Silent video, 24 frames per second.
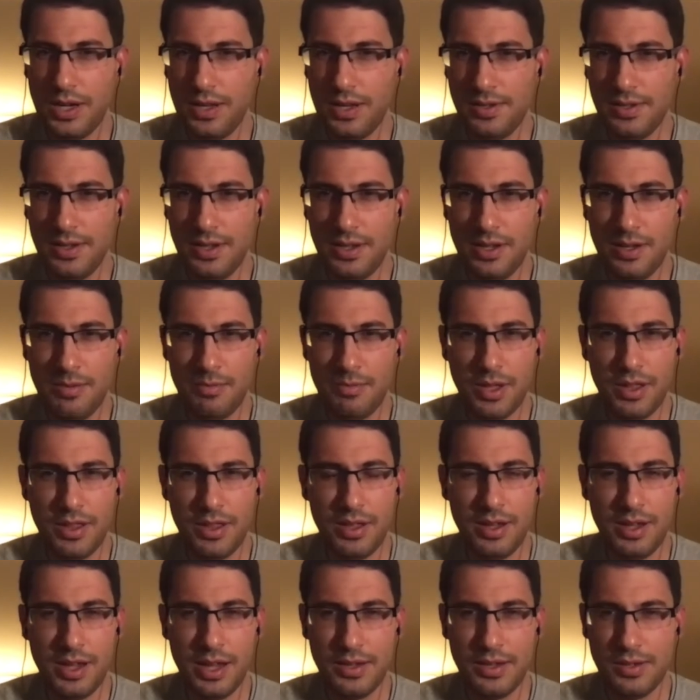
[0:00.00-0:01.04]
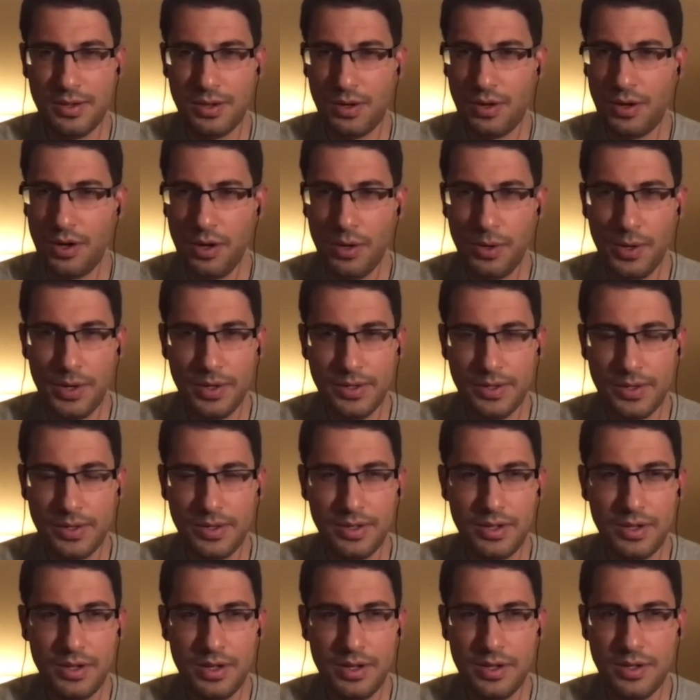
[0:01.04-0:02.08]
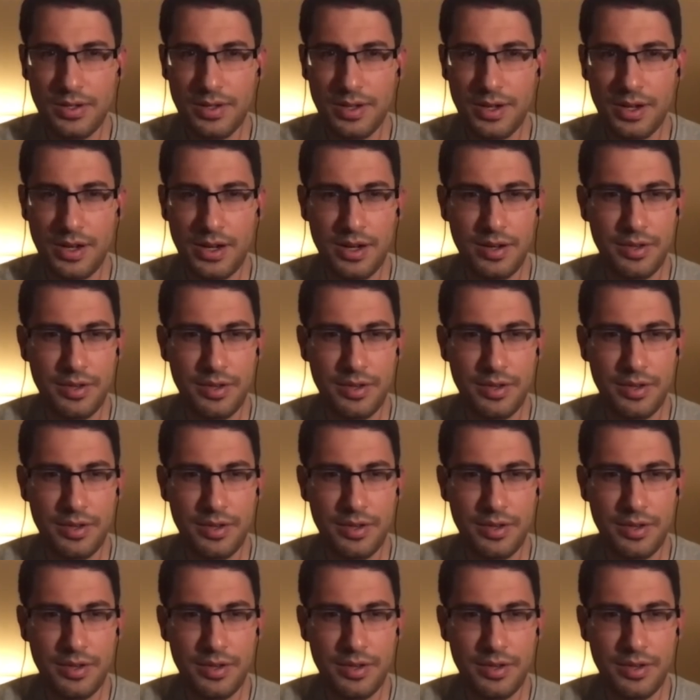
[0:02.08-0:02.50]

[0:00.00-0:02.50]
Am. I think SRO has a series there.